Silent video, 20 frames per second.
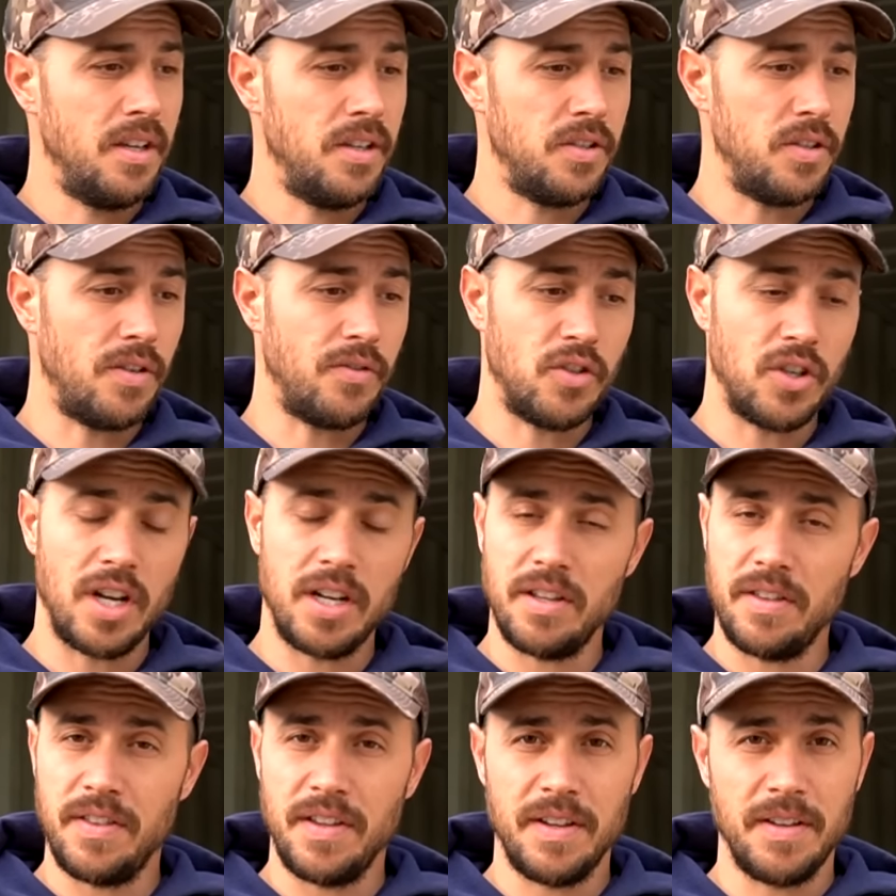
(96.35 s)
So I've tried
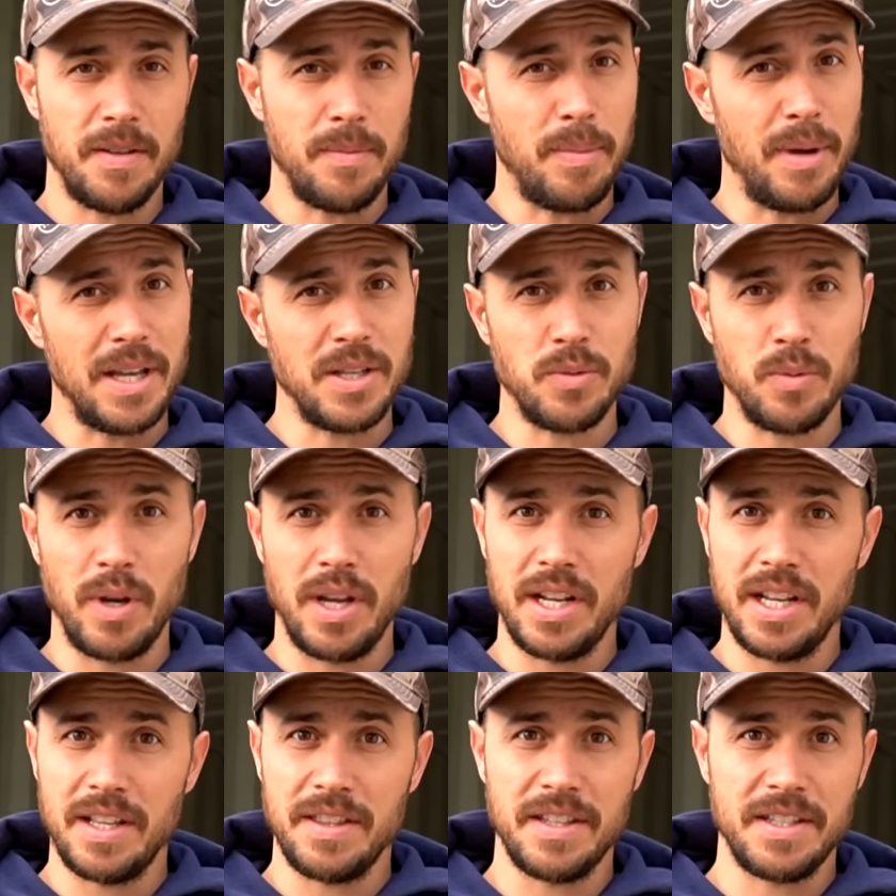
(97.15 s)
to think of the best
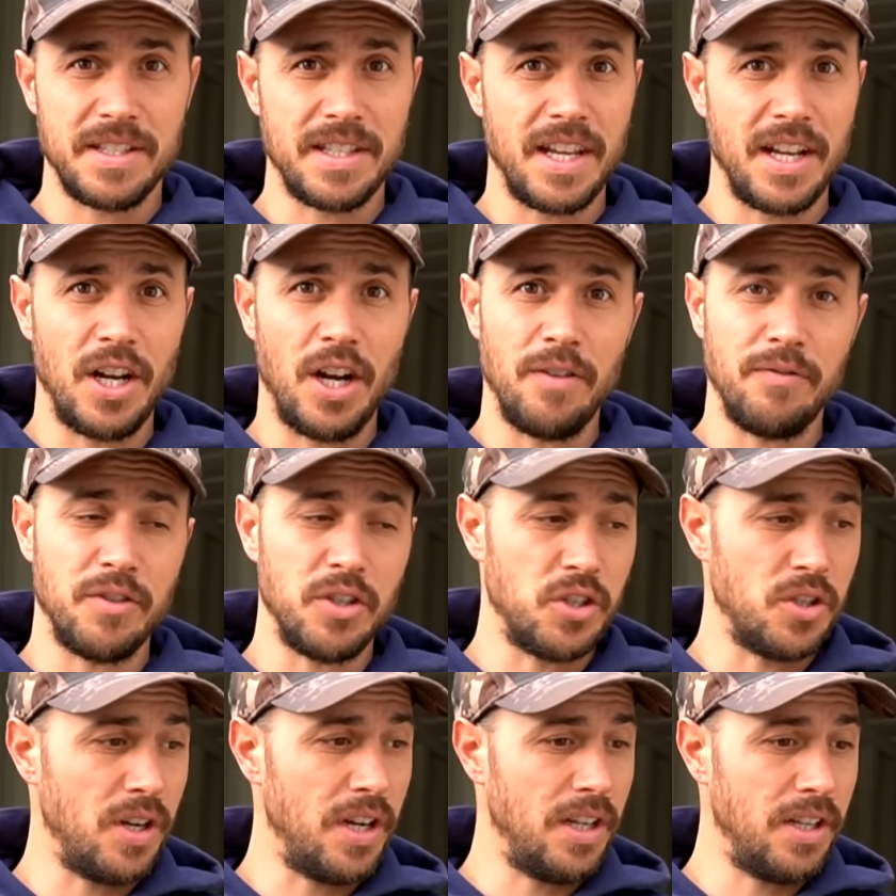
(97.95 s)
way to get this thing off
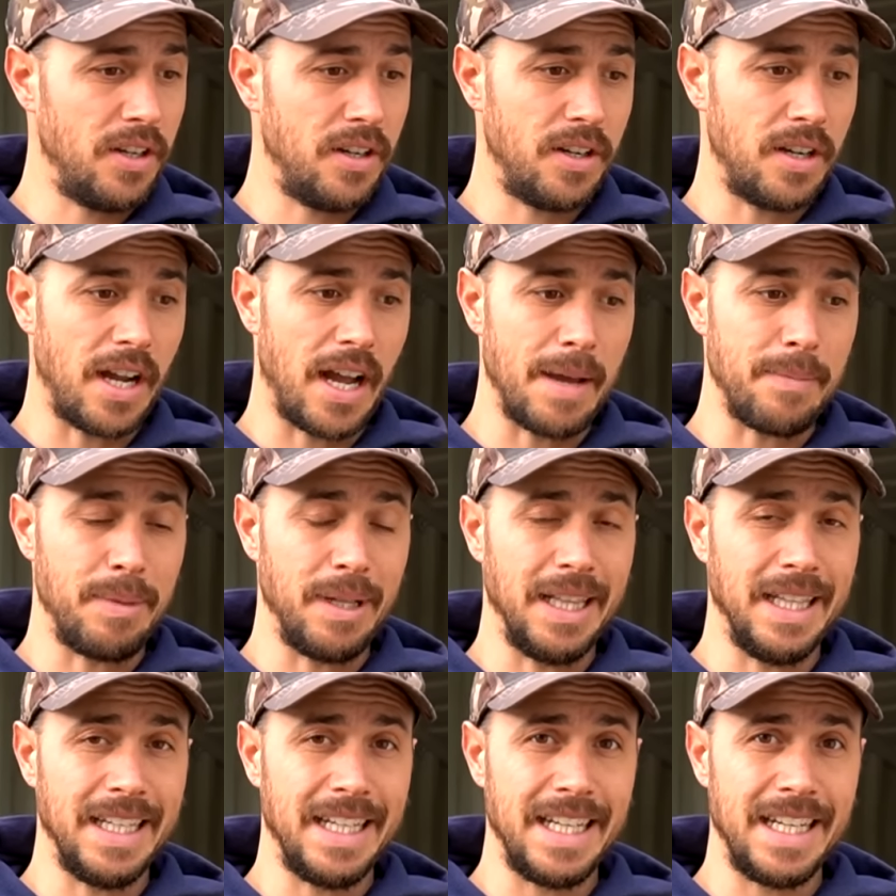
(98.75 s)
the trailer. I
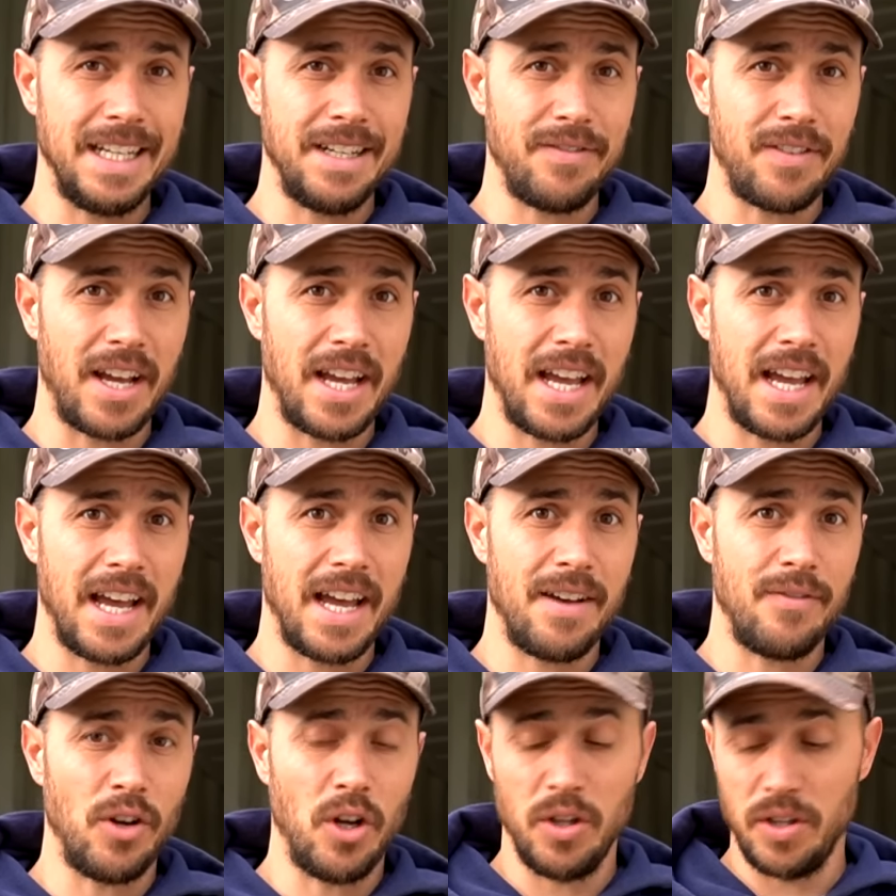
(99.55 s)
believe I
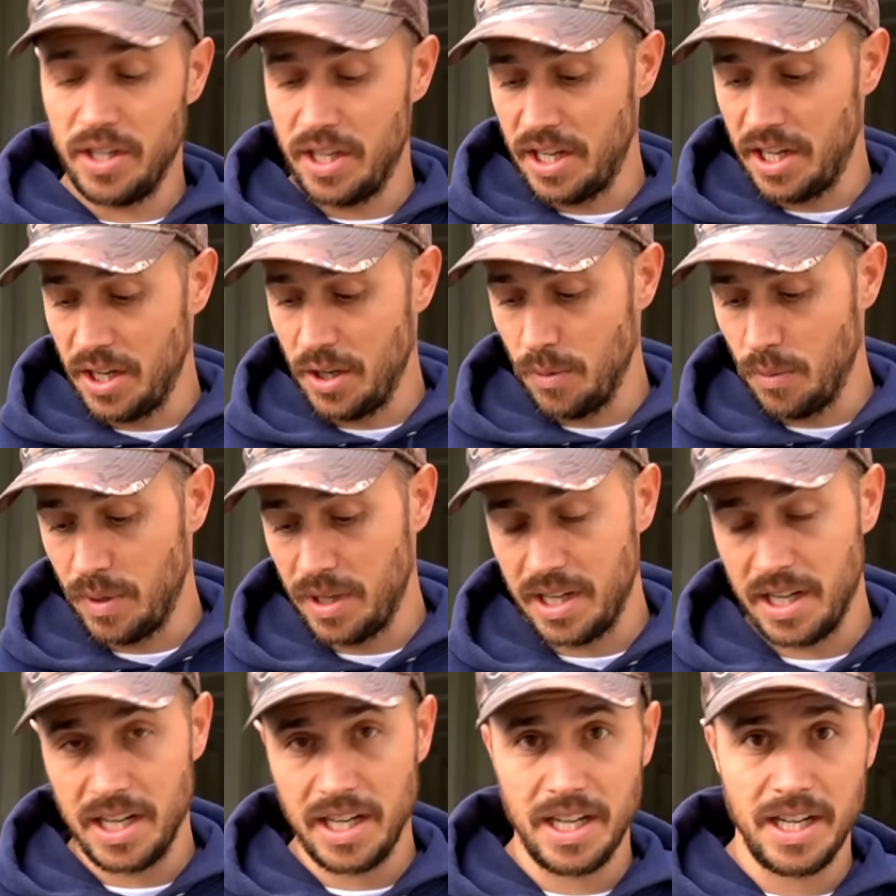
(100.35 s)
have all the gear
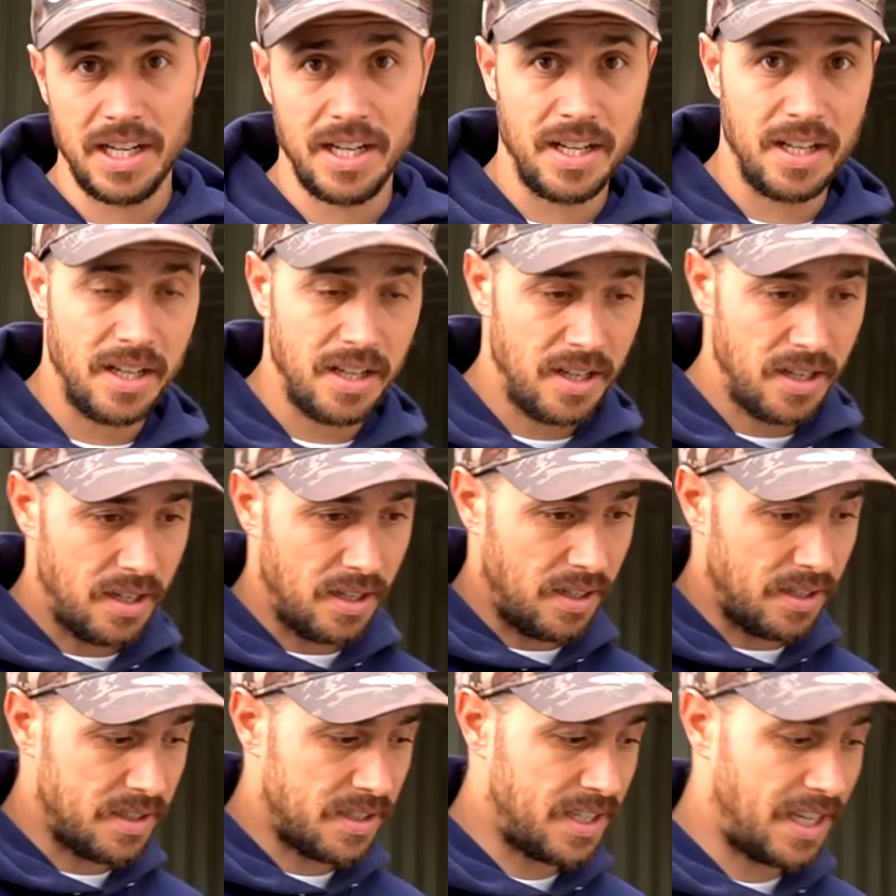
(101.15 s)
we need.
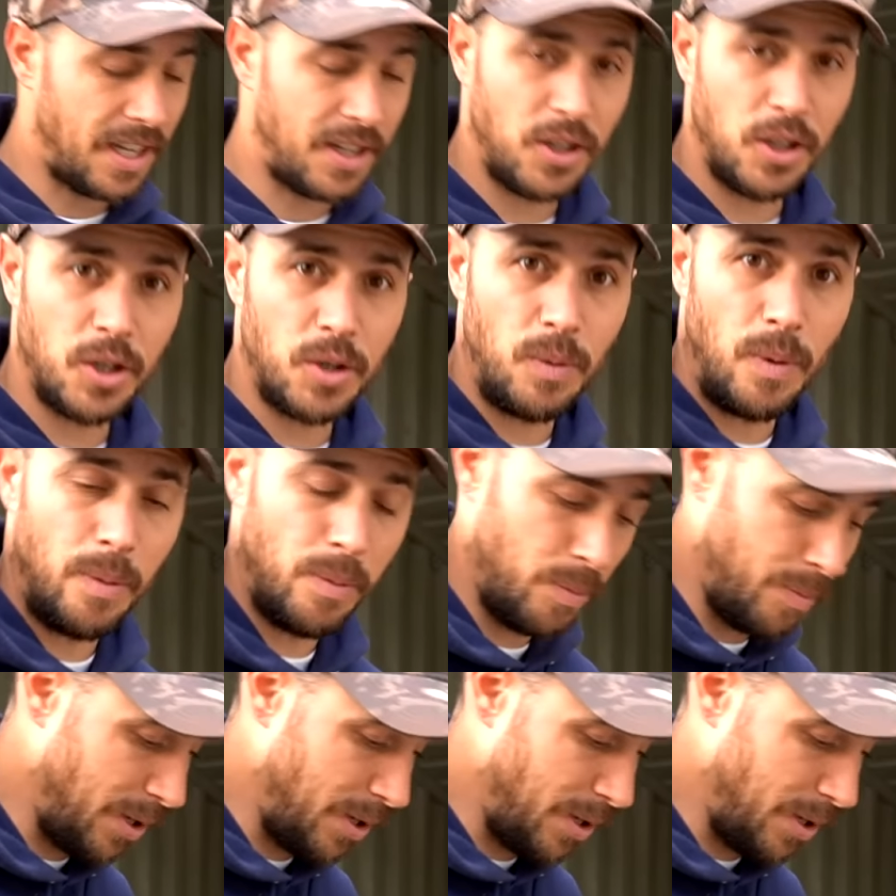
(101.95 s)
Let's take a look at what we're